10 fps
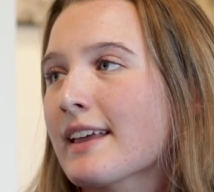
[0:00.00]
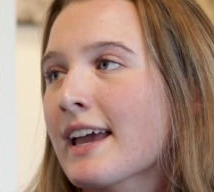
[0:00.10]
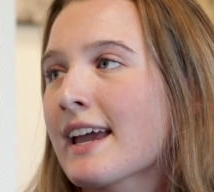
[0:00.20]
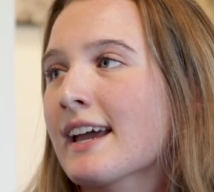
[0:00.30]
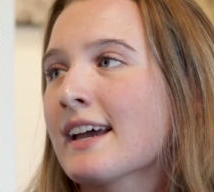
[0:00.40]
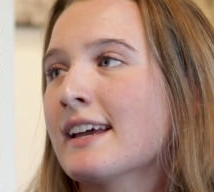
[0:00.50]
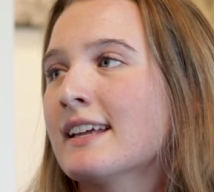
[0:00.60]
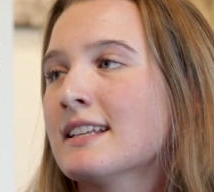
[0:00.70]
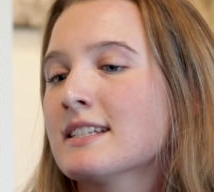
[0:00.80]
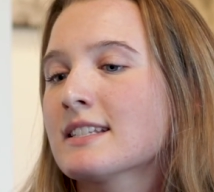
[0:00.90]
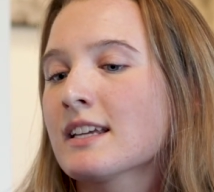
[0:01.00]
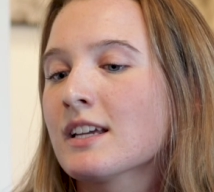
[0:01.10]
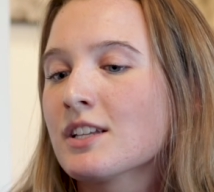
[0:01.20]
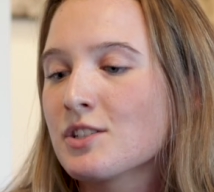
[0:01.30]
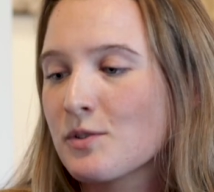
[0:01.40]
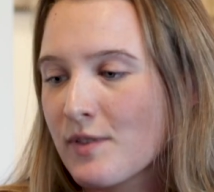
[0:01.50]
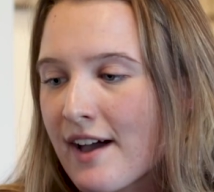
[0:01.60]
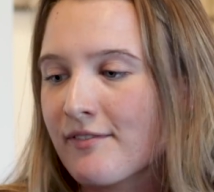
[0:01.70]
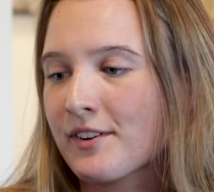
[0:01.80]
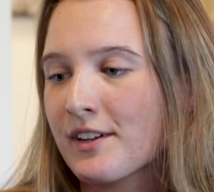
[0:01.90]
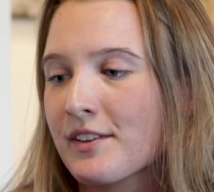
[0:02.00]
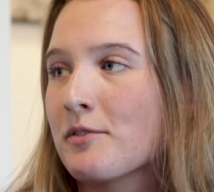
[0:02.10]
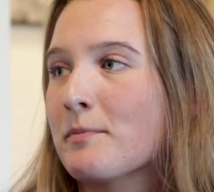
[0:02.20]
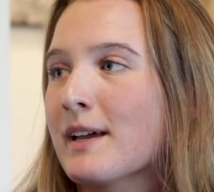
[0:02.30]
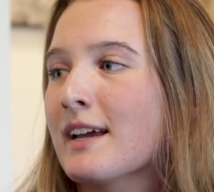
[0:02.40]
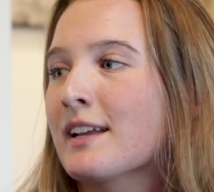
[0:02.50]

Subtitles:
and do that for a little bit.